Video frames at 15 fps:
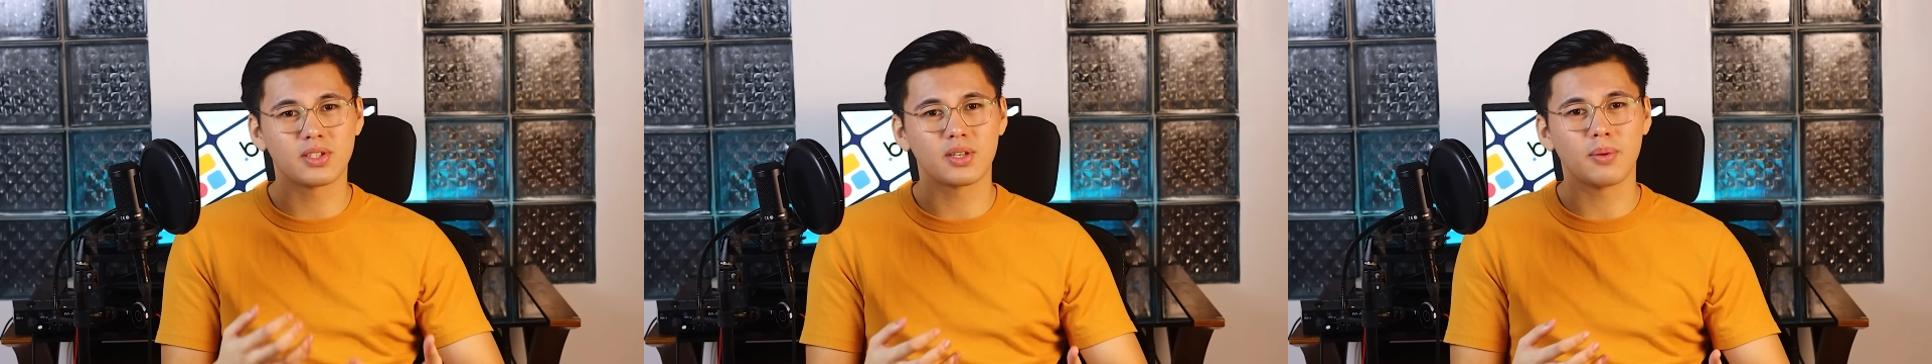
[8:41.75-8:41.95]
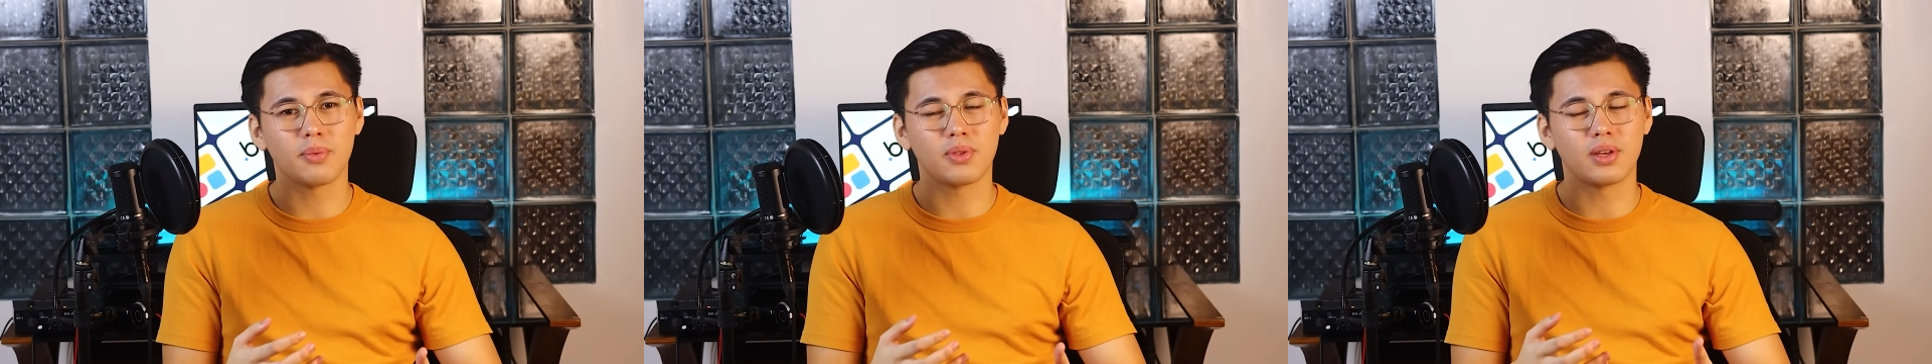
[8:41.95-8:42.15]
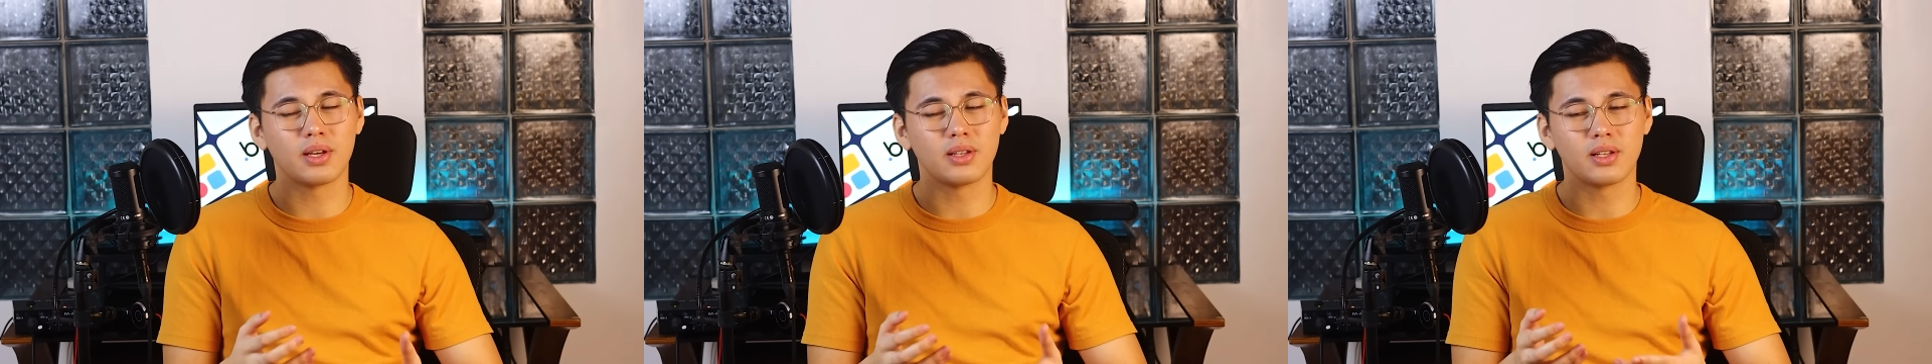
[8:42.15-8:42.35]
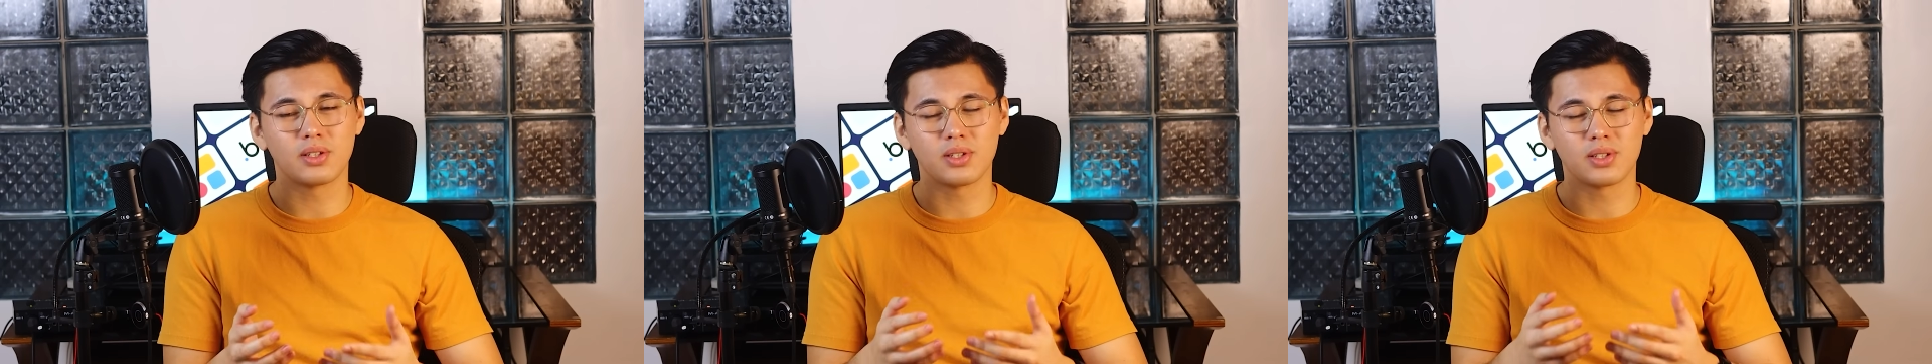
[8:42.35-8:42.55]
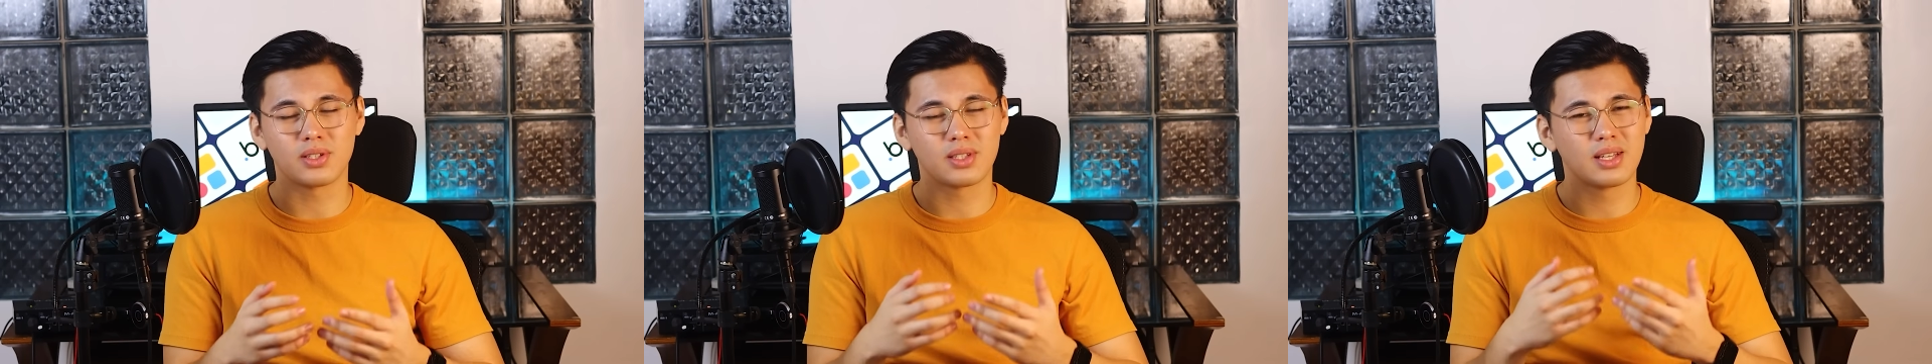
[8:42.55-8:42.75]
something that
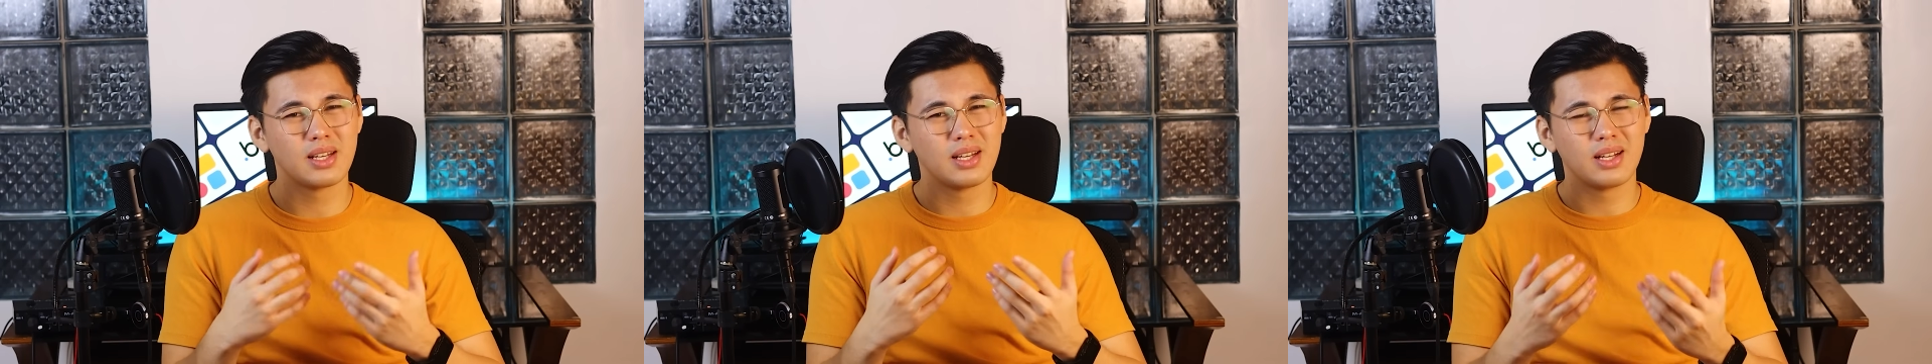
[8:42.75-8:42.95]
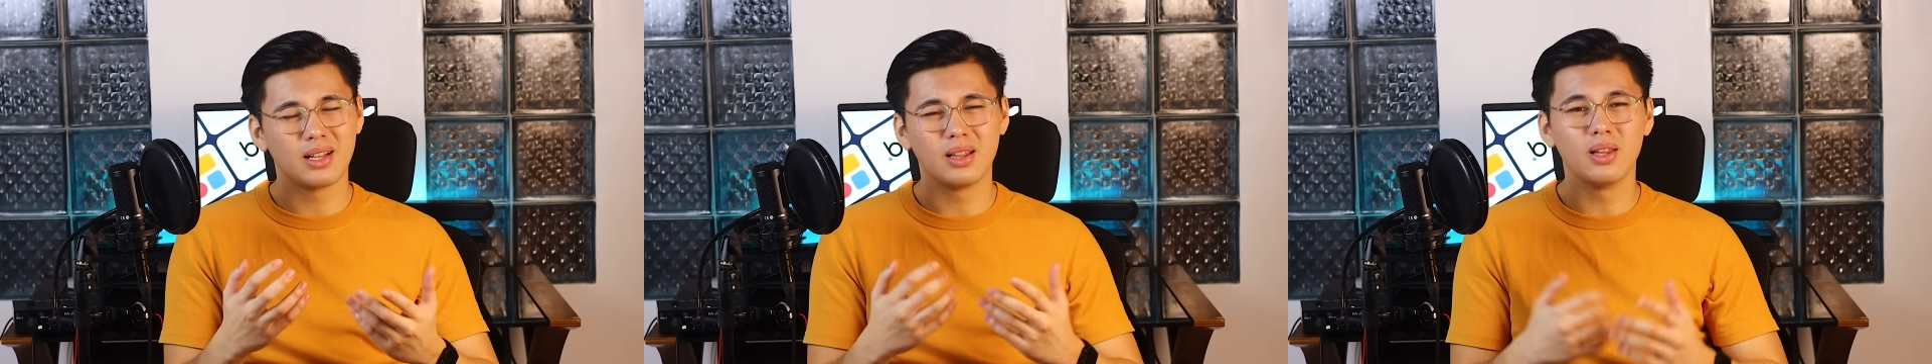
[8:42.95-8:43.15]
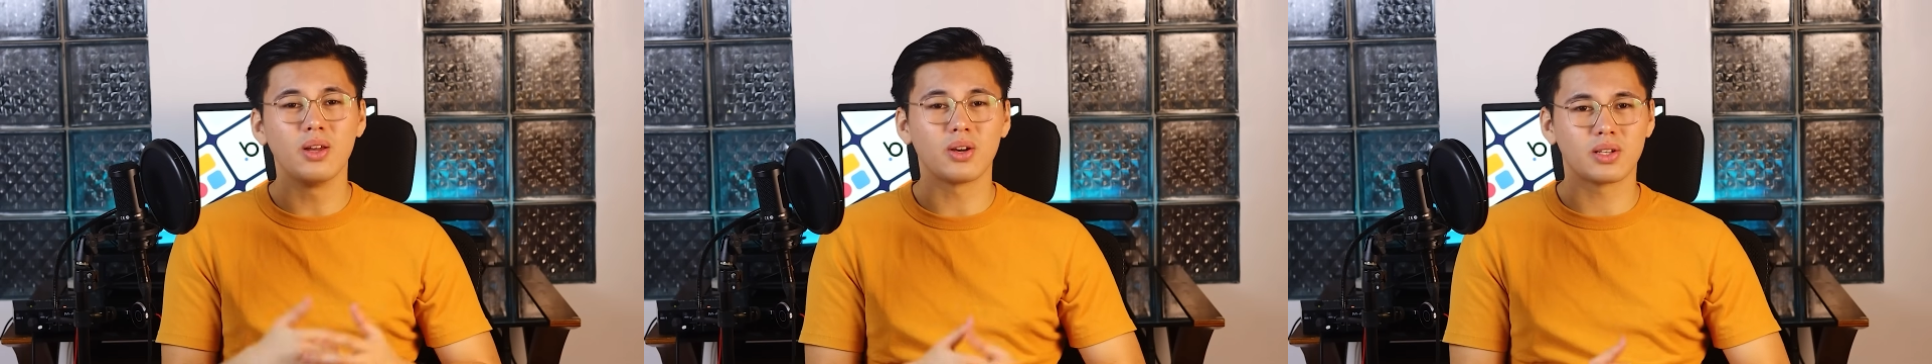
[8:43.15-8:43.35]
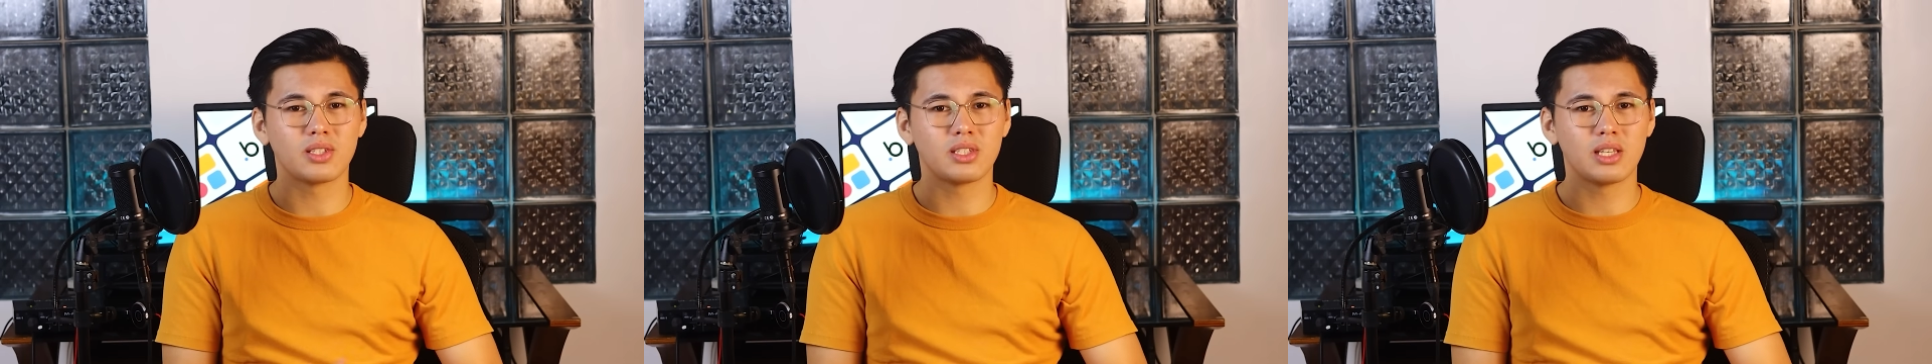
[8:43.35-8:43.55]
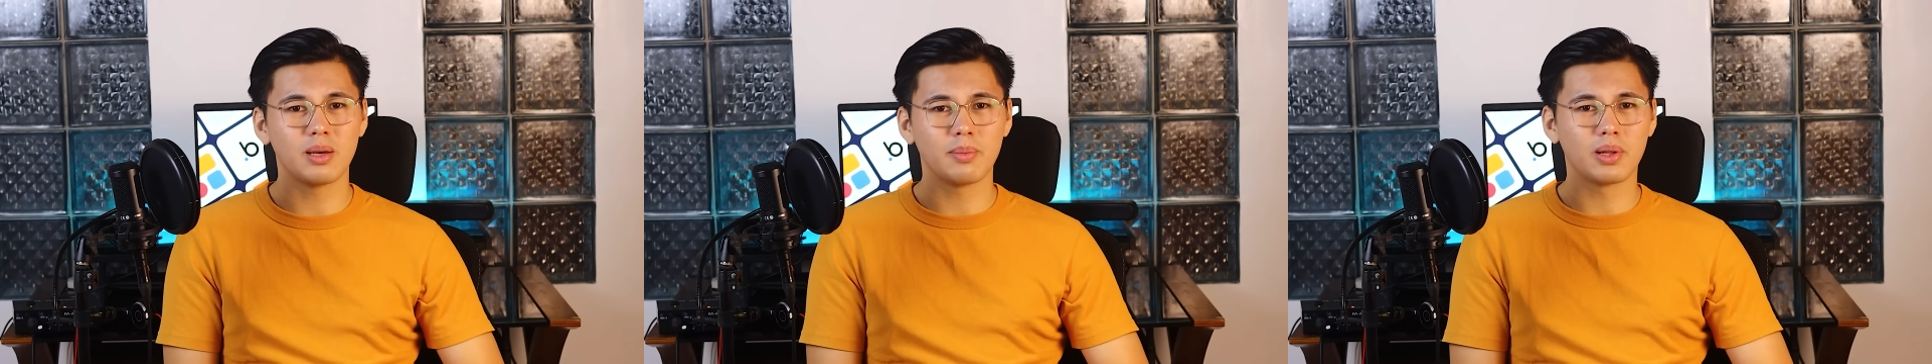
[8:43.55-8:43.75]
just looks
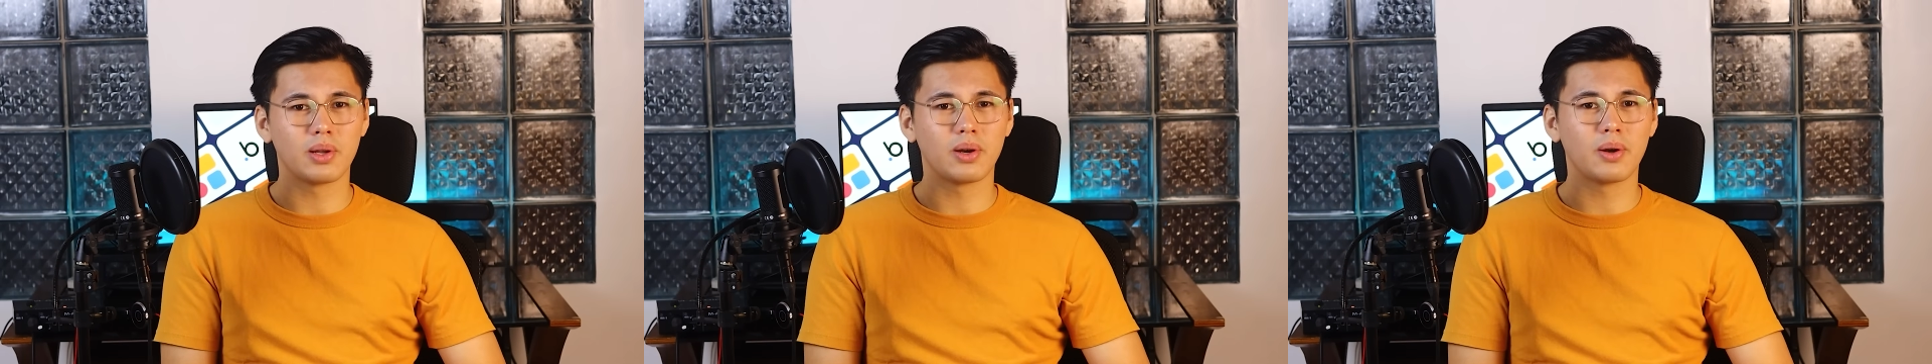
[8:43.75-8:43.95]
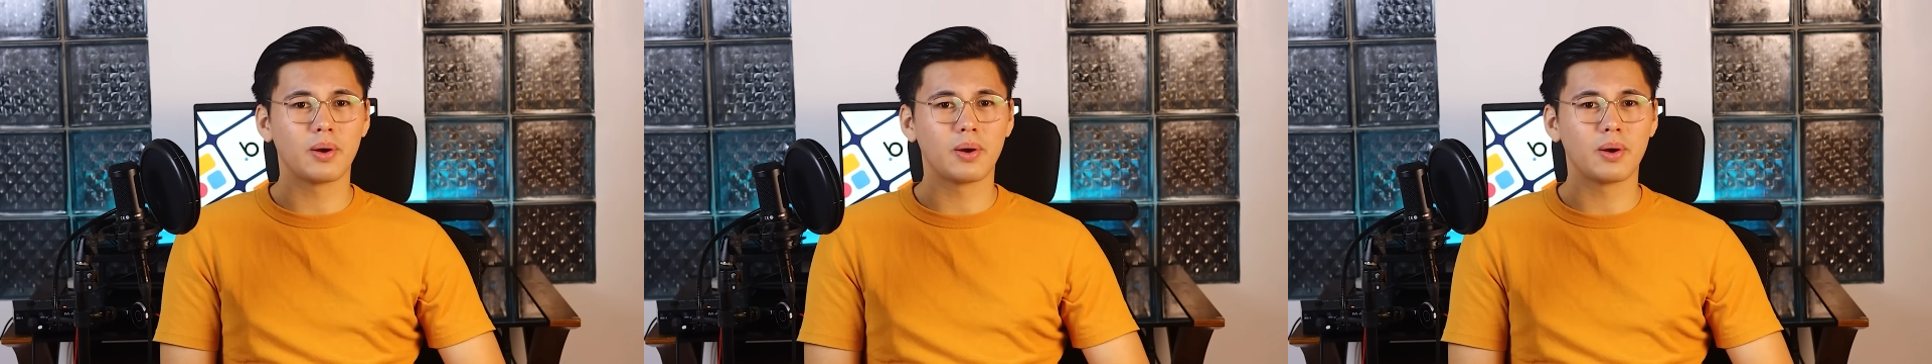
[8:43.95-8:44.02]
similar.